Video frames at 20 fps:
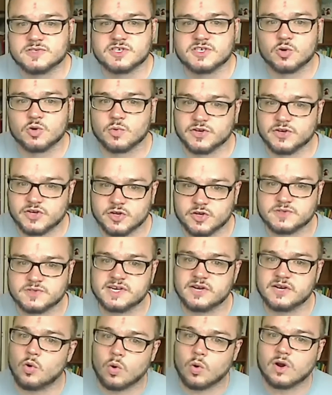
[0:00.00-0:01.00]
to reduce
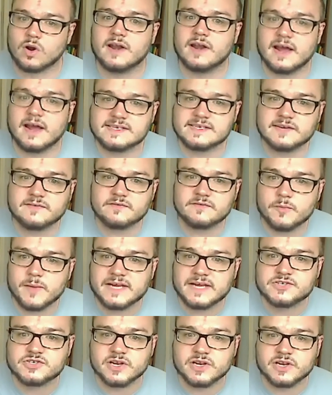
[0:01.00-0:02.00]
and organize
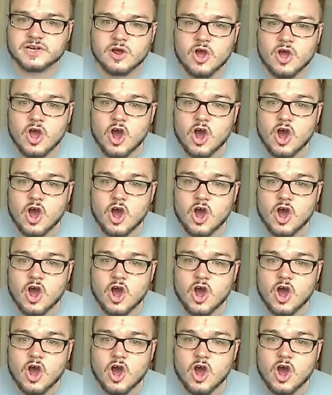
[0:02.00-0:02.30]
information